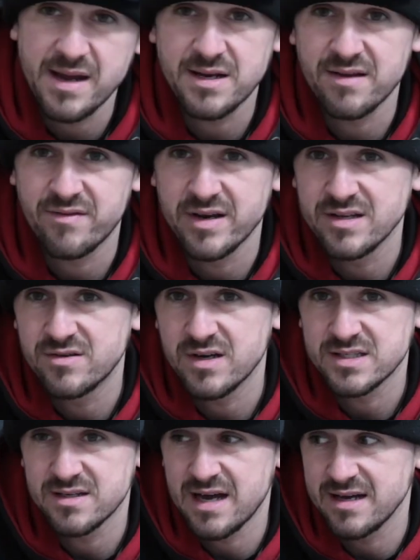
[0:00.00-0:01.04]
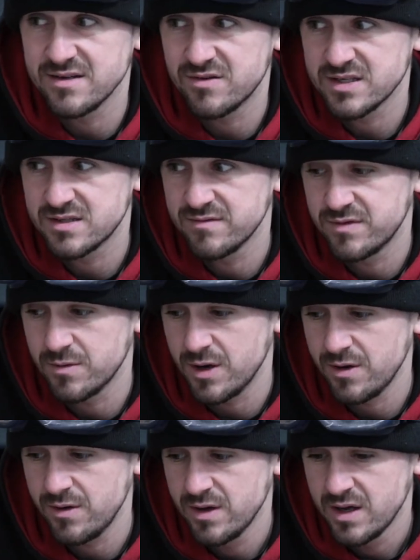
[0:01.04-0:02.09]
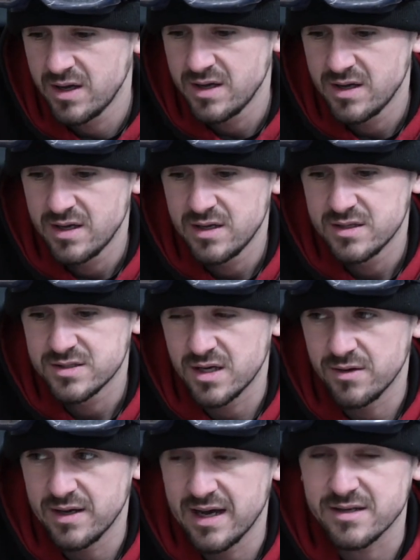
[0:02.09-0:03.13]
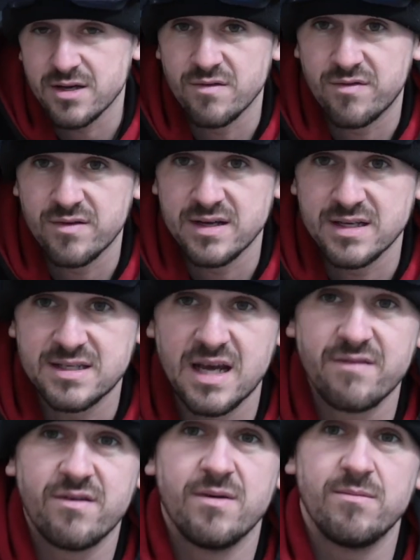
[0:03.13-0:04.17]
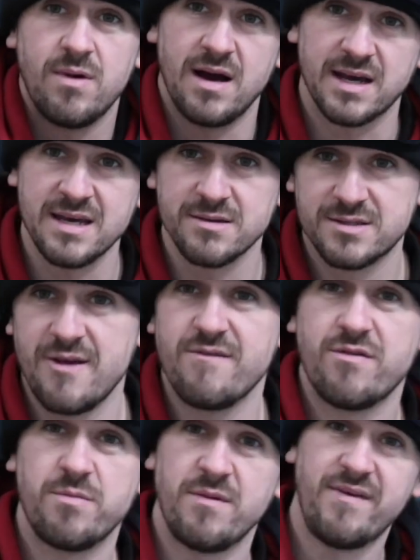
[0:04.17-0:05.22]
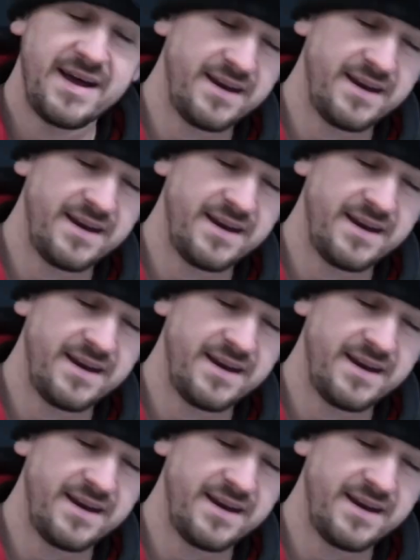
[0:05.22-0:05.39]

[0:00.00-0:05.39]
anything that interesting for a while. So yeah, hopefully save up, well, keep saving for my van,